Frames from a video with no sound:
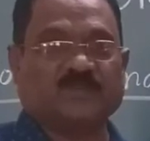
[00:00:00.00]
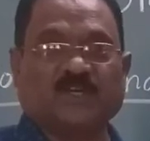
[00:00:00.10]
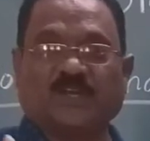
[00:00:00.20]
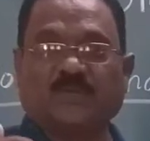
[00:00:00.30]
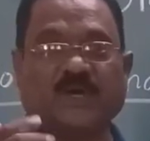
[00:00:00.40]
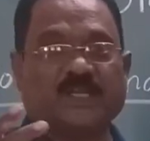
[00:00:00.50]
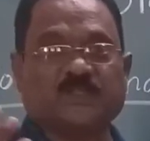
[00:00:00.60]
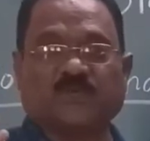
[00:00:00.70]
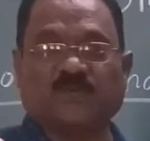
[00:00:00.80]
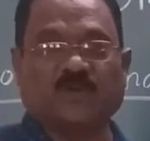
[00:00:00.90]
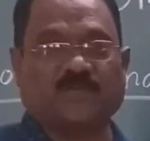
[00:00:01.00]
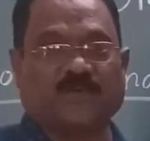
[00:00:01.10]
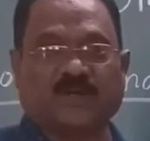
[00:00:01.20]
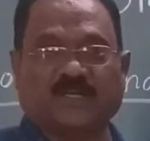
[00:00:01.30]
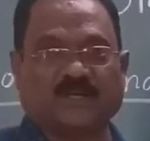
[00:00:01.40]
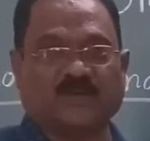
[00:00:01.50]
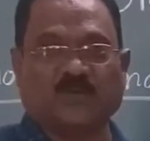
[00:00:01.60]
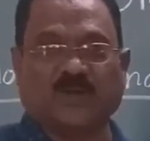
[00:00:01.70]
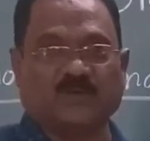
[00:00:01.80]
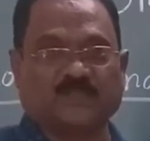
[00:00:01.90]
the river is full of water,
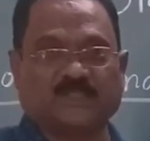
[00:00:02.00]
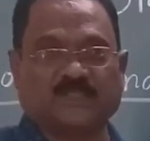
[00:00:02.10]
no doubt.